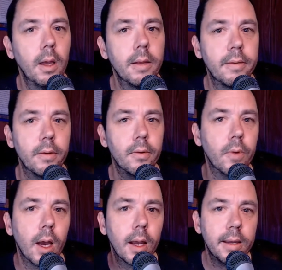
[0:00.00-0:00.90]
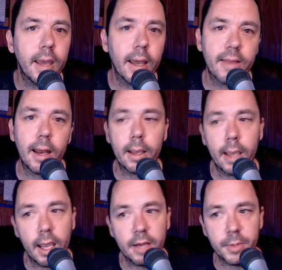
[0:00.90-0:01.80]
to get that
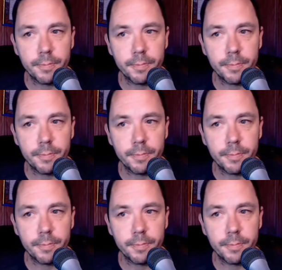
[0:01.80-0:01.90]
engagement.